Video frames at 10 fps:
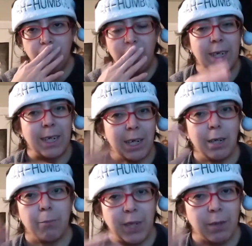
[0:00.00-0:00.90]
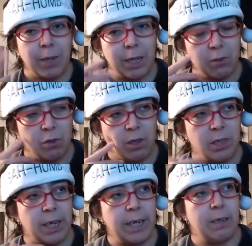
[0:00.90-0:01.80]
But he kind of piqued my
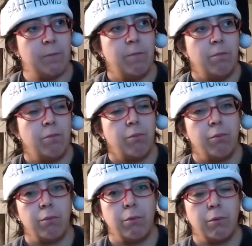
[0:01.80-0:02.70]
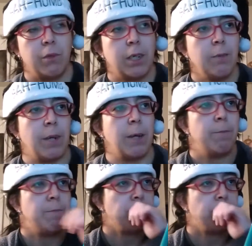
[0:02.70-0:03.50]
interest in, in